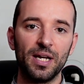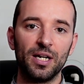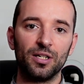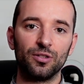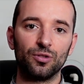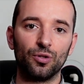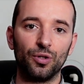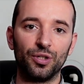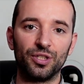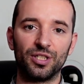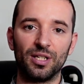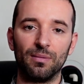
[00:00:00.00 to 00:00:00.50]

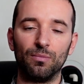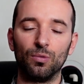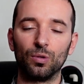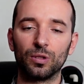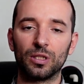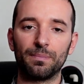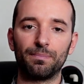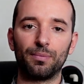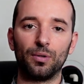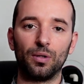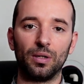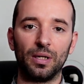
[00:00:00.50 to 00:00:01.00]
So it's a
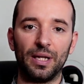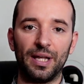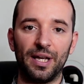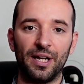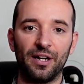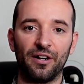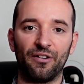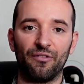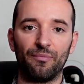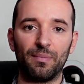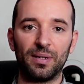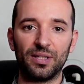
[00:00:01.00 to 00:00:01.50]
multiple
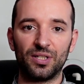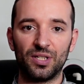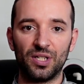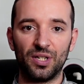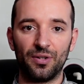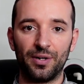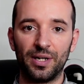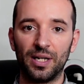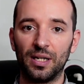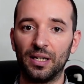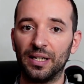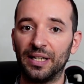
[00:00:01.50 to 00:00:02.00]
layer of
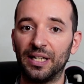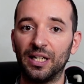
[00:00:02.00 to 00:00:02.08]
material,